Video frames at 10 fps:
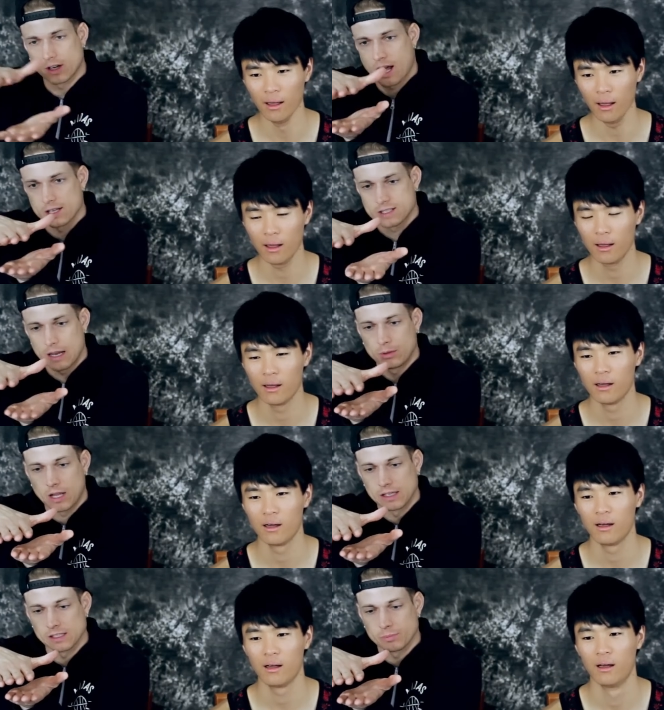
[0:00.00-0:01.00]
Speaker 1: kind of
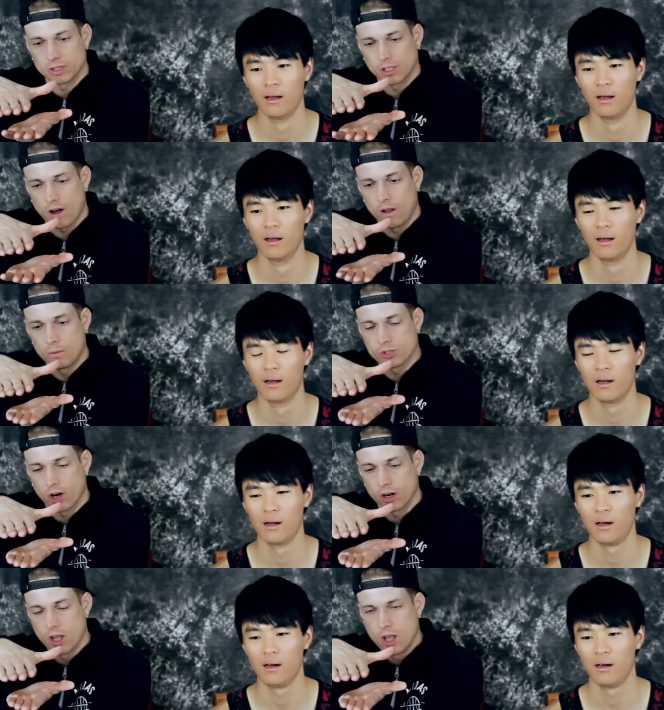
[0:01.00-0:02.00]
stabilize it, but the columns
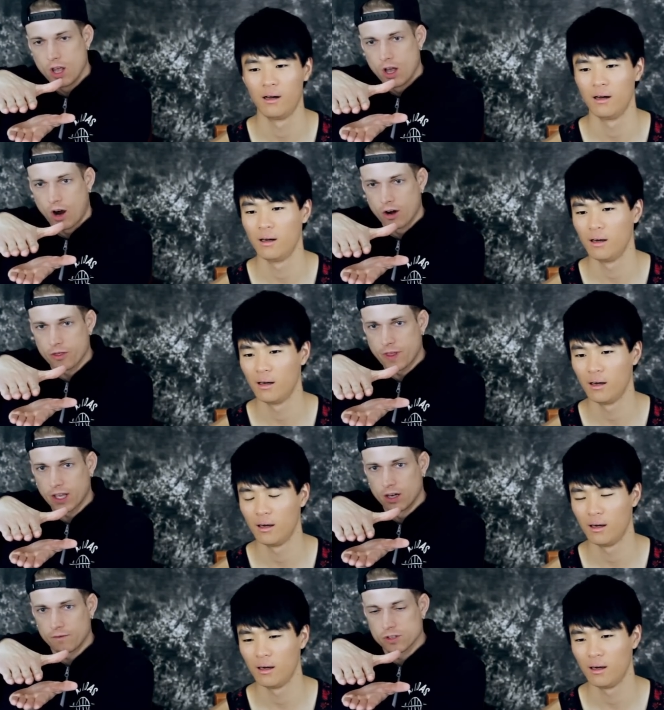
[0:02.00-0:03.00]
aren't aren't
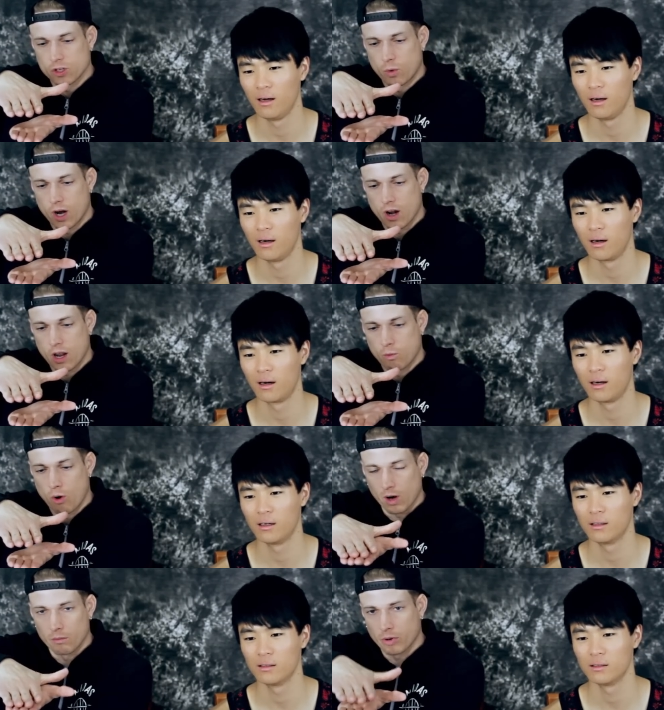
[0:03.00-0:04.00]
thick enough as to where it
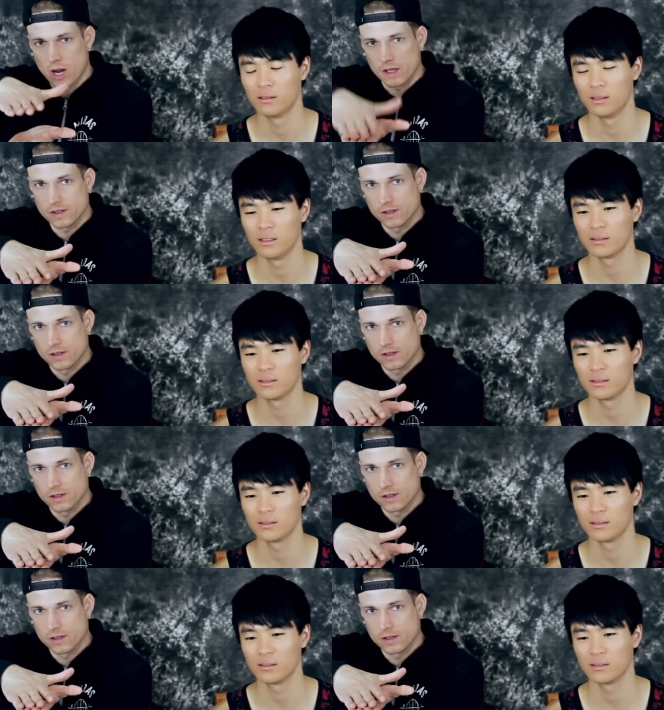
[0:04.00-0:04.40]
won't compress.